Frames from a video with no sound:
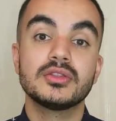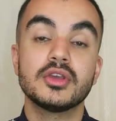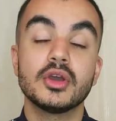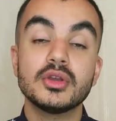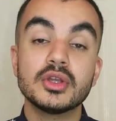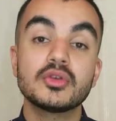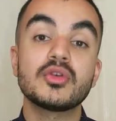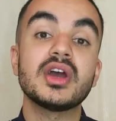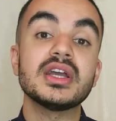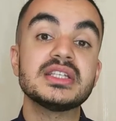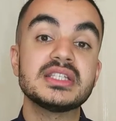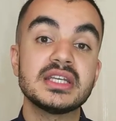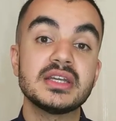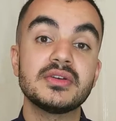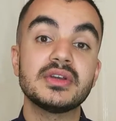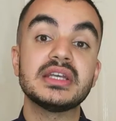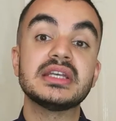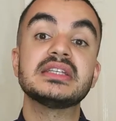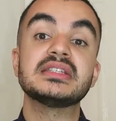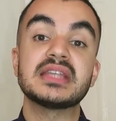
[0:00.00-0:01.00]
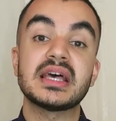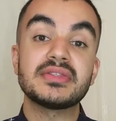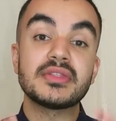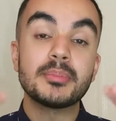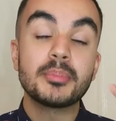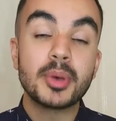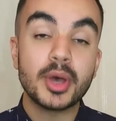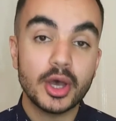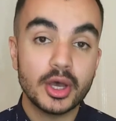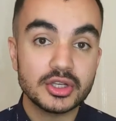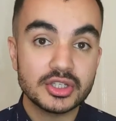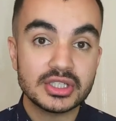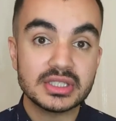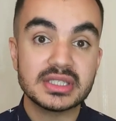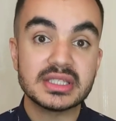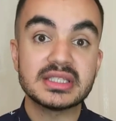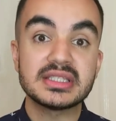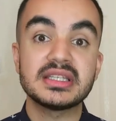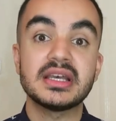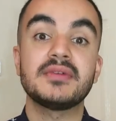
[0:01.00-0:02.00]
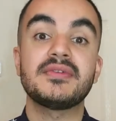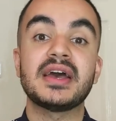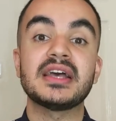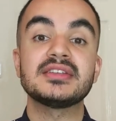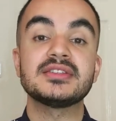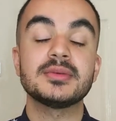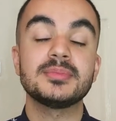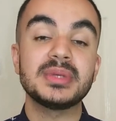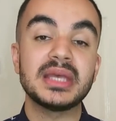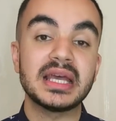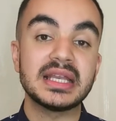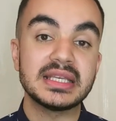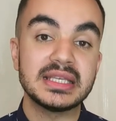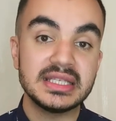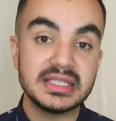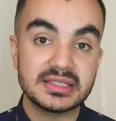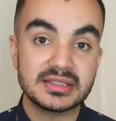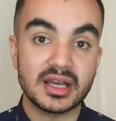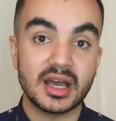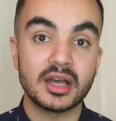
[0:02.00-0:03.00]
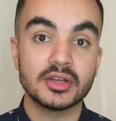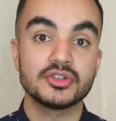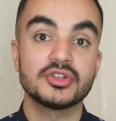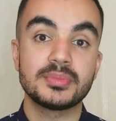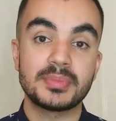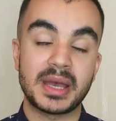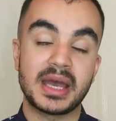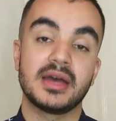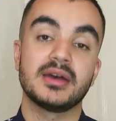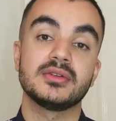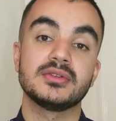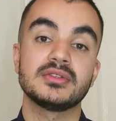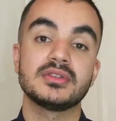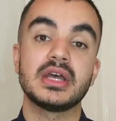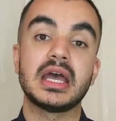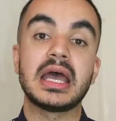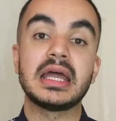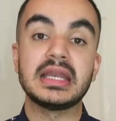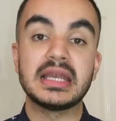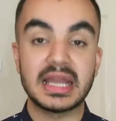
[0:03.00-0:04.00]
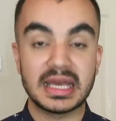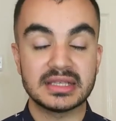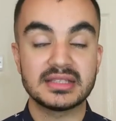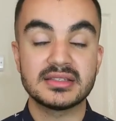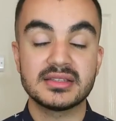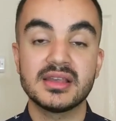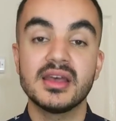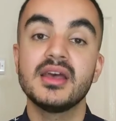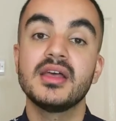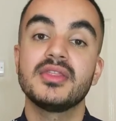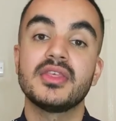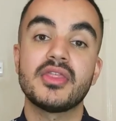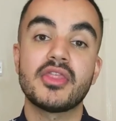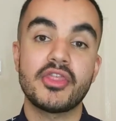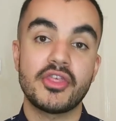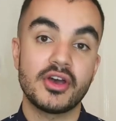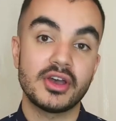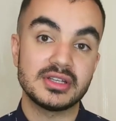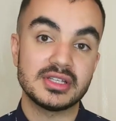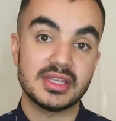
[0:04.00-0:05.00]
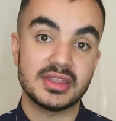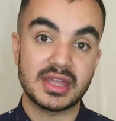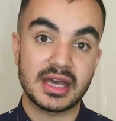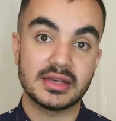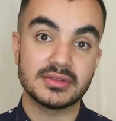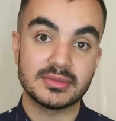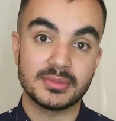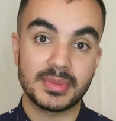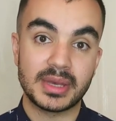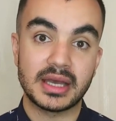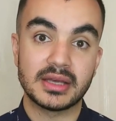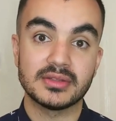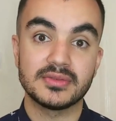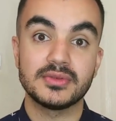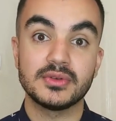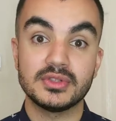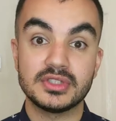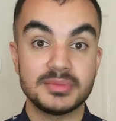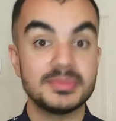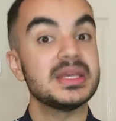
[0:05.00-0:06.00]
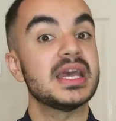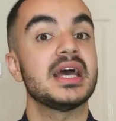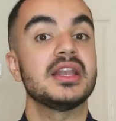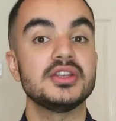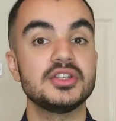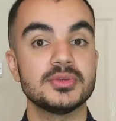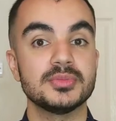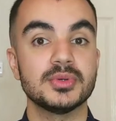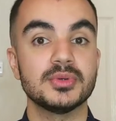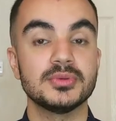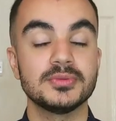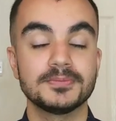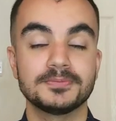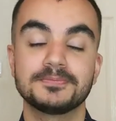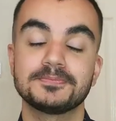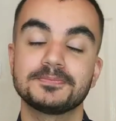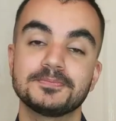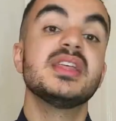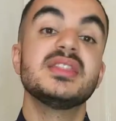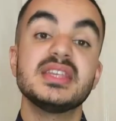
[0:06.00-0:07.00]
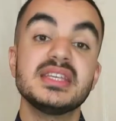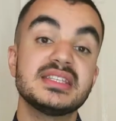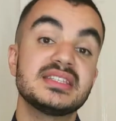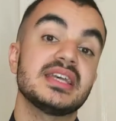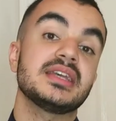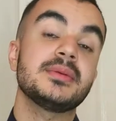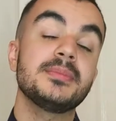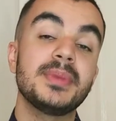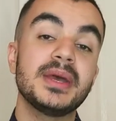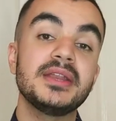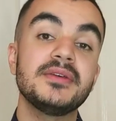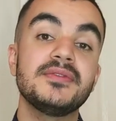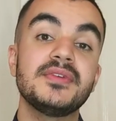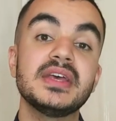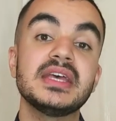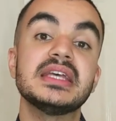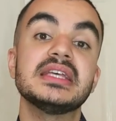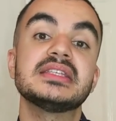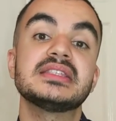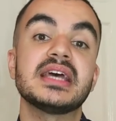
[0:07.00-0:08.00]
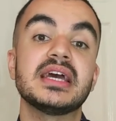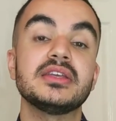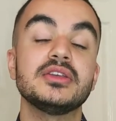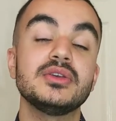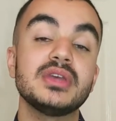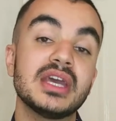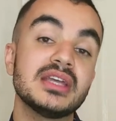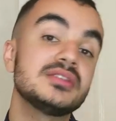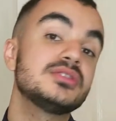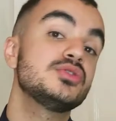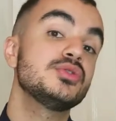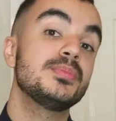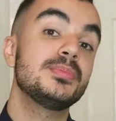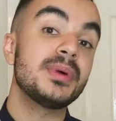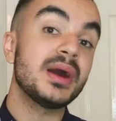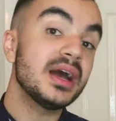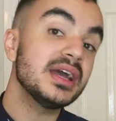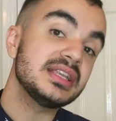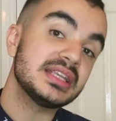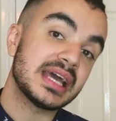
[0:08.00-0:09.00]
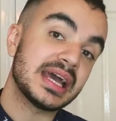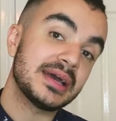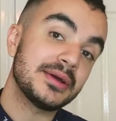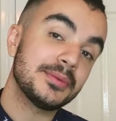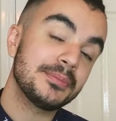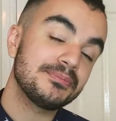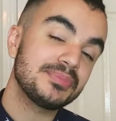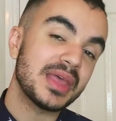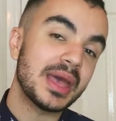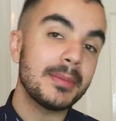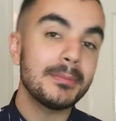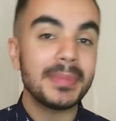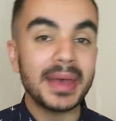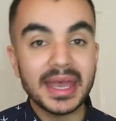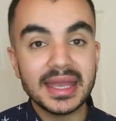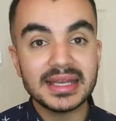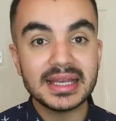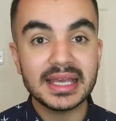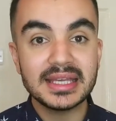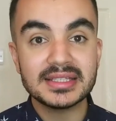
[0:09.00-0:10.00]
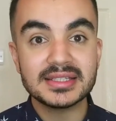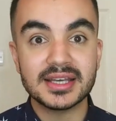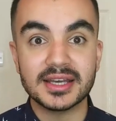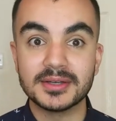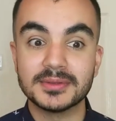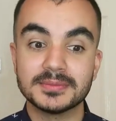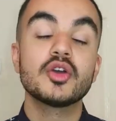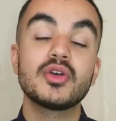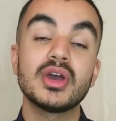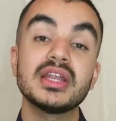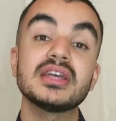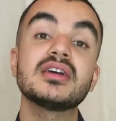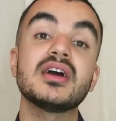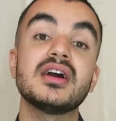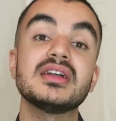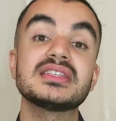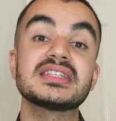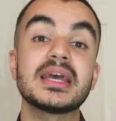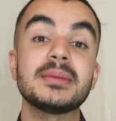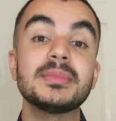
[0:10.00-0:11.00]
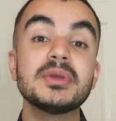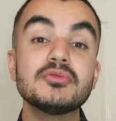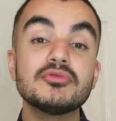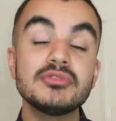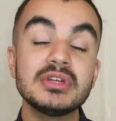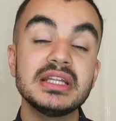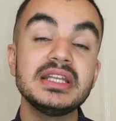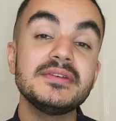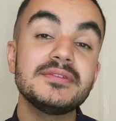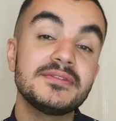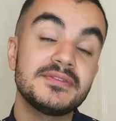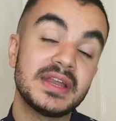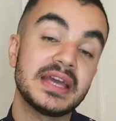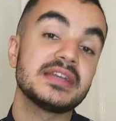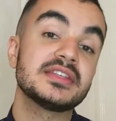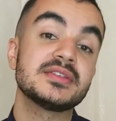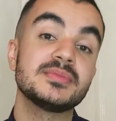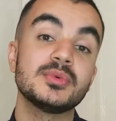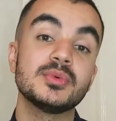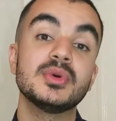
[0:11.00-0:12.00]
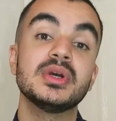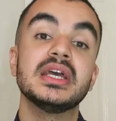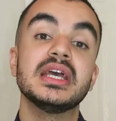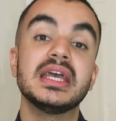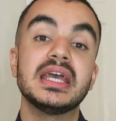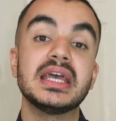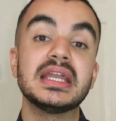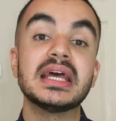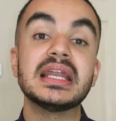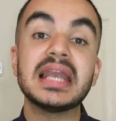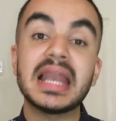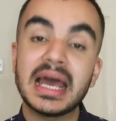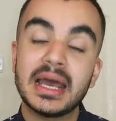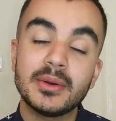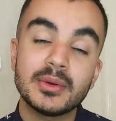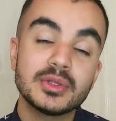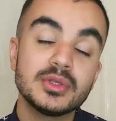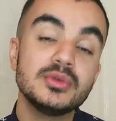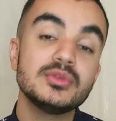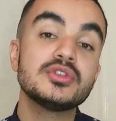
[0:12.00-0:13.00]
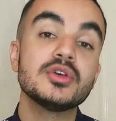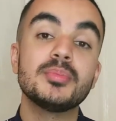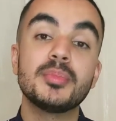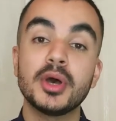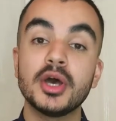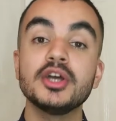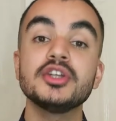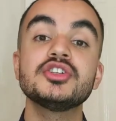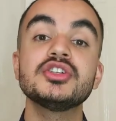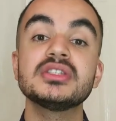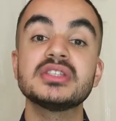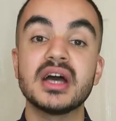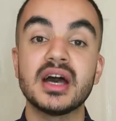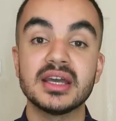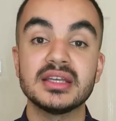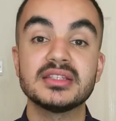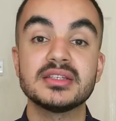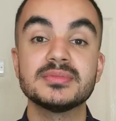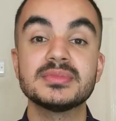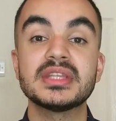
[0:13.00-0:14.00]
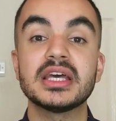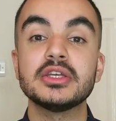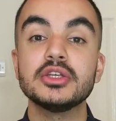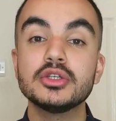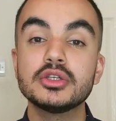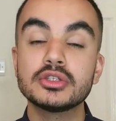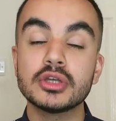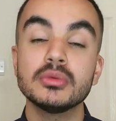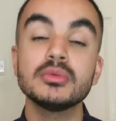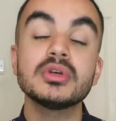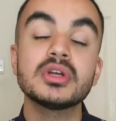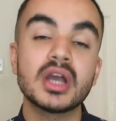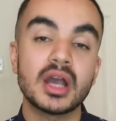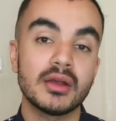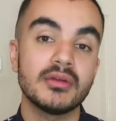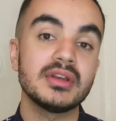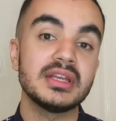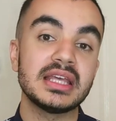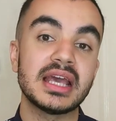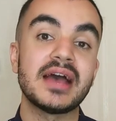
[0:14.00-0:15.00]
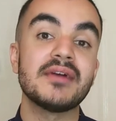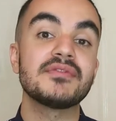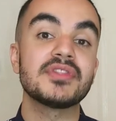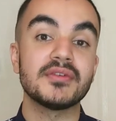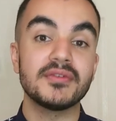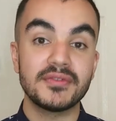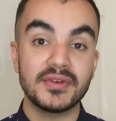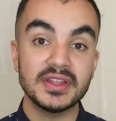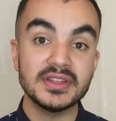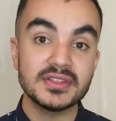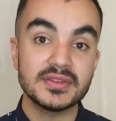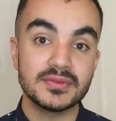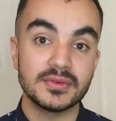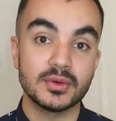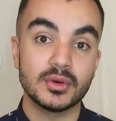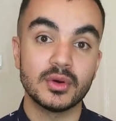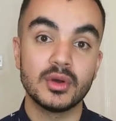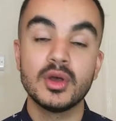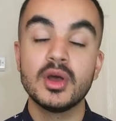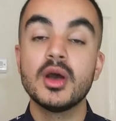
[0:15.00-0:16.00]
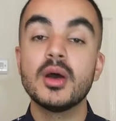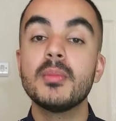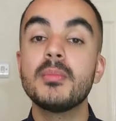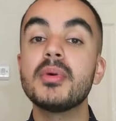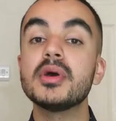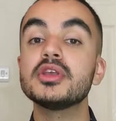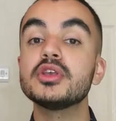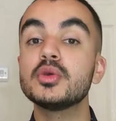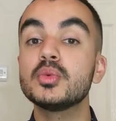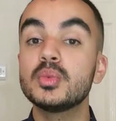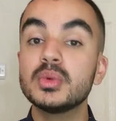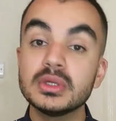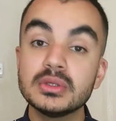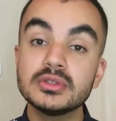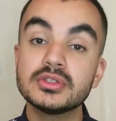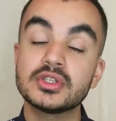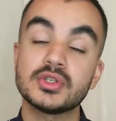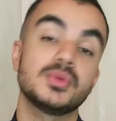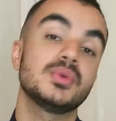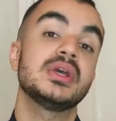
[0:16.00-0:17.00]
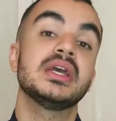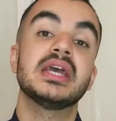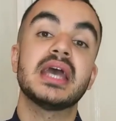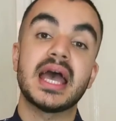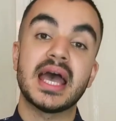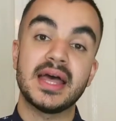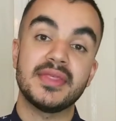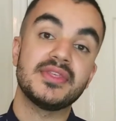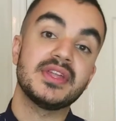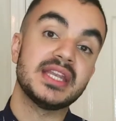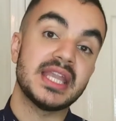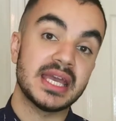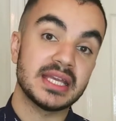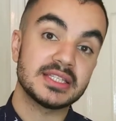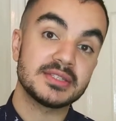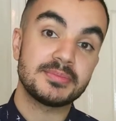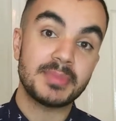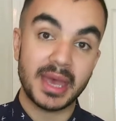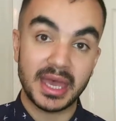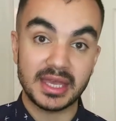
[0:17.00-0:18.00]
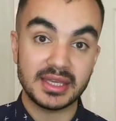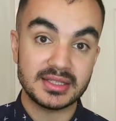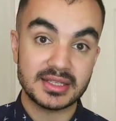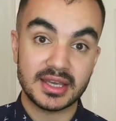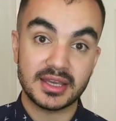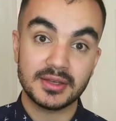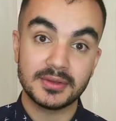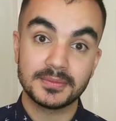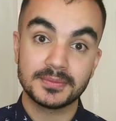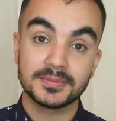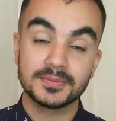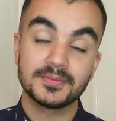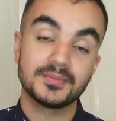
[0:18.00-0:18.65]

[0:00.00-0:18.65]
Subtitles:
The only criteria is that the purchase itself has to be at least £100 and less than £30,000 for you to be eligible. The second benefit is that you get to buy now and pay later. Credit cards can be really flexible in allowing you to purchase items that you don't currently have the funds for, but you will do at the next payday.